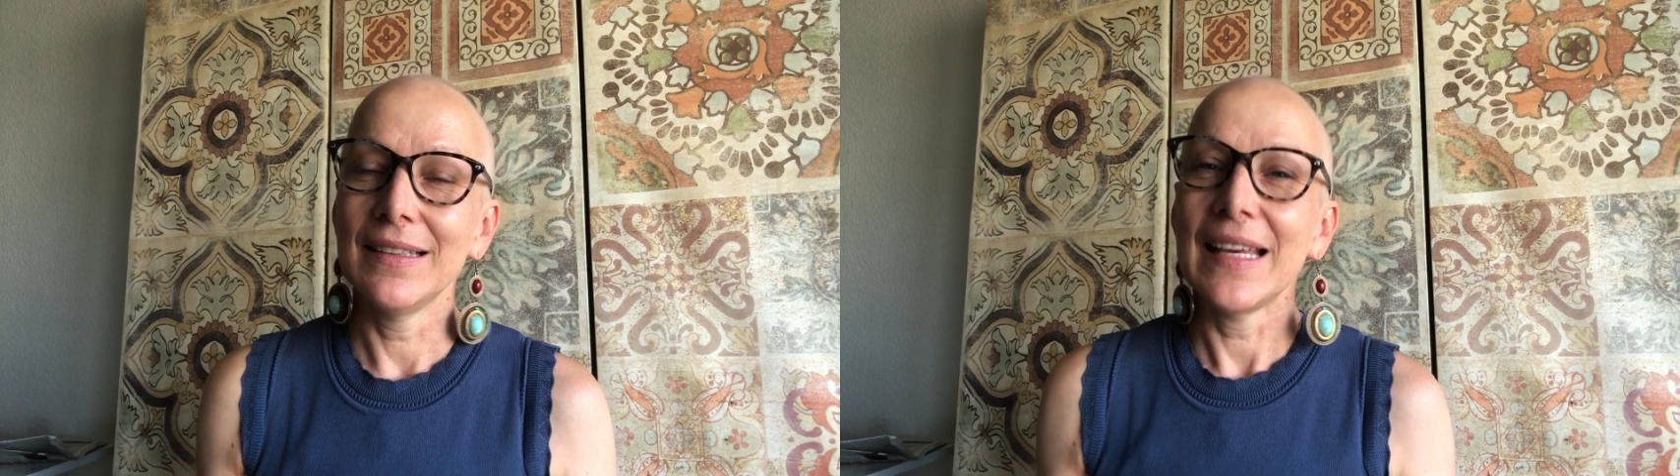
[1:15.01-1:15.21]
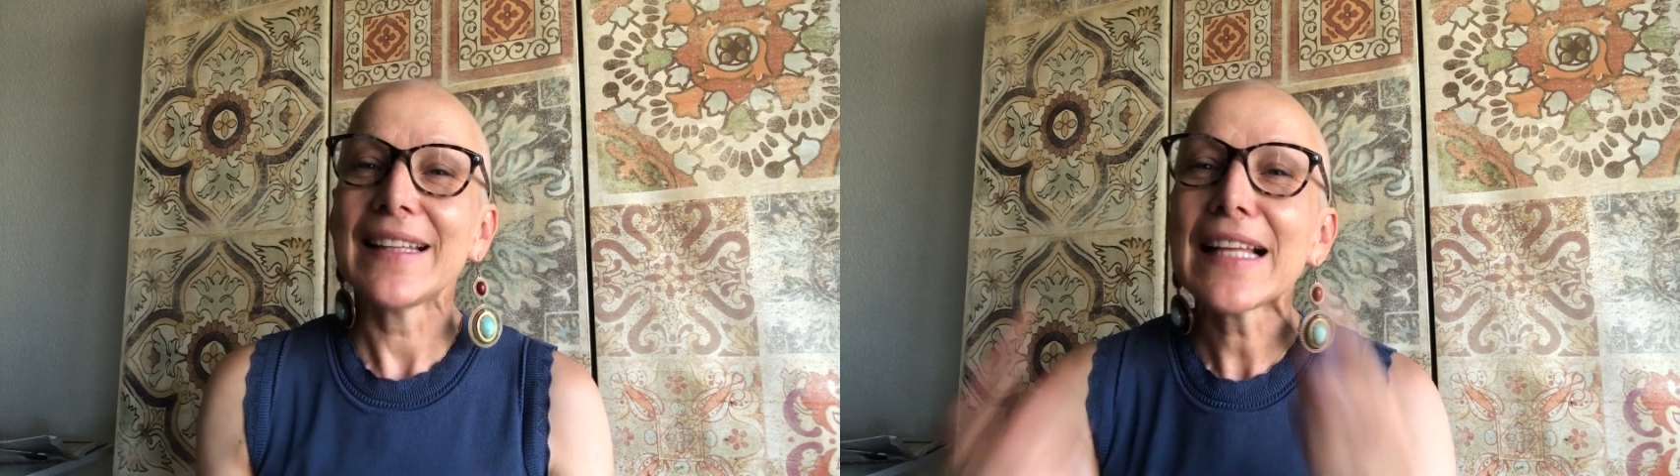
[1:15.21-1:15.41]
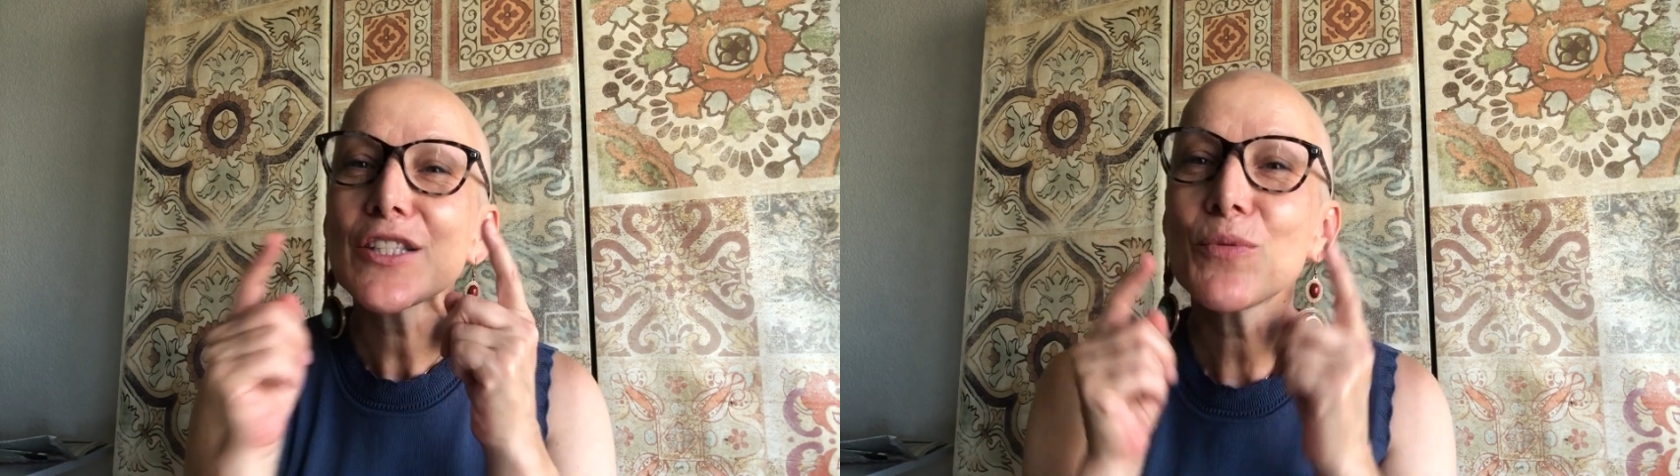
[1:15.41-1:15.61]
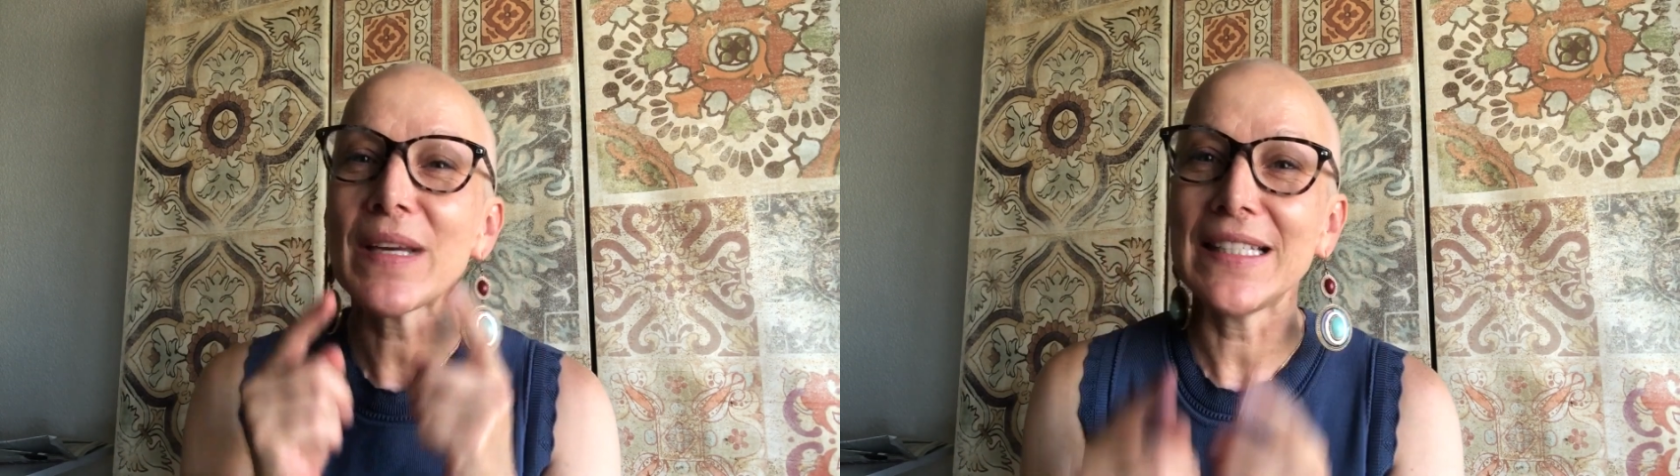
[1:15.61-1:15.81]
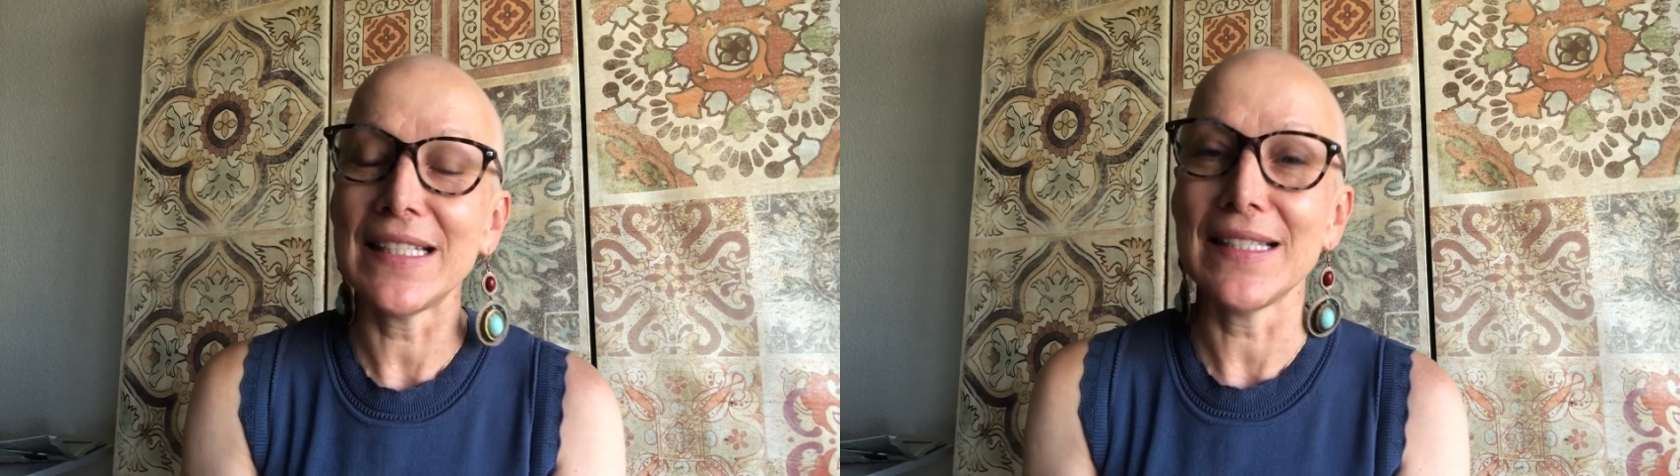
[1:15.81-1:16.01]
And that's
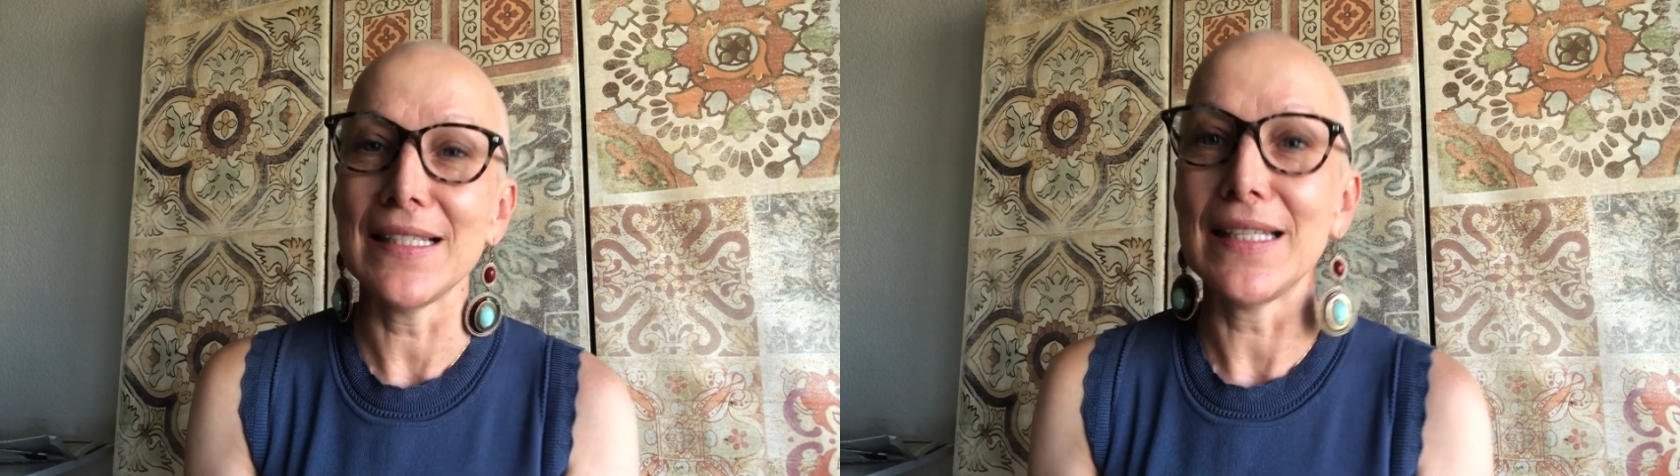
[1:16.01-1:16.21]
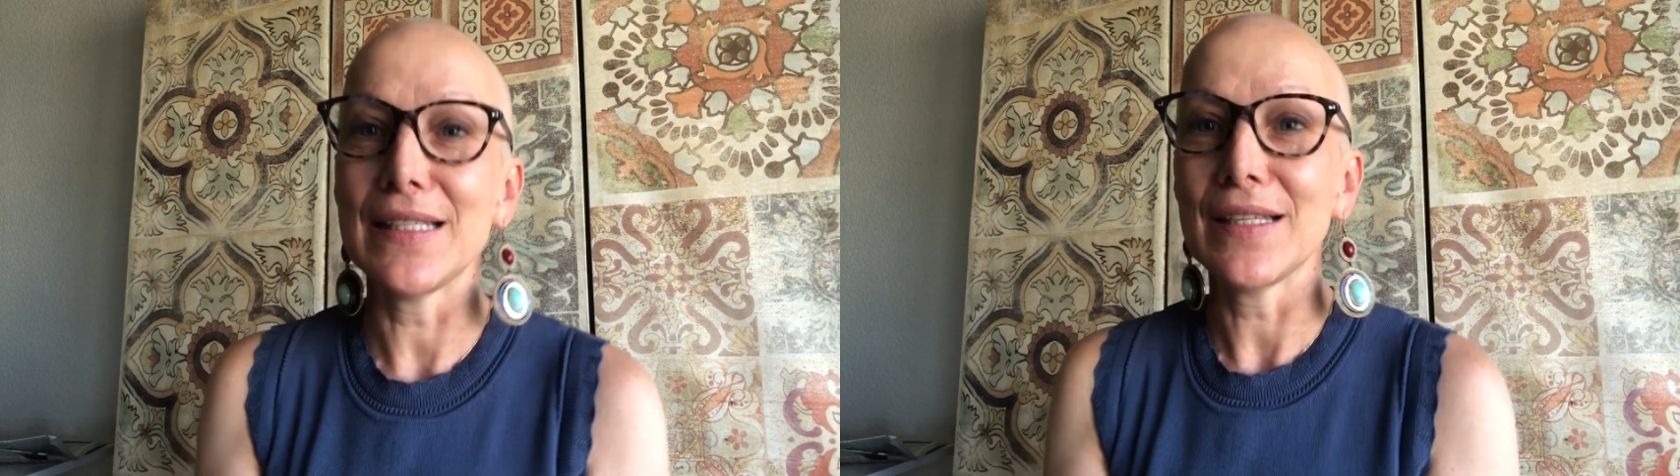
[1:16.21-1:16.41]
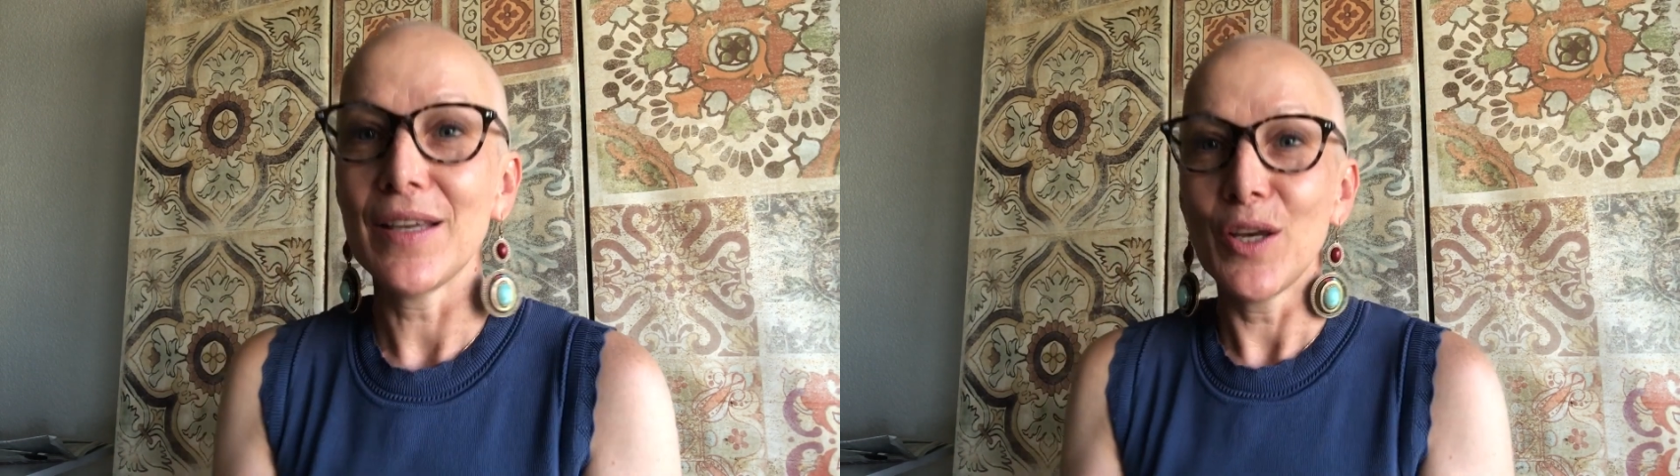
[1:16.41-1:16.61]
why this needs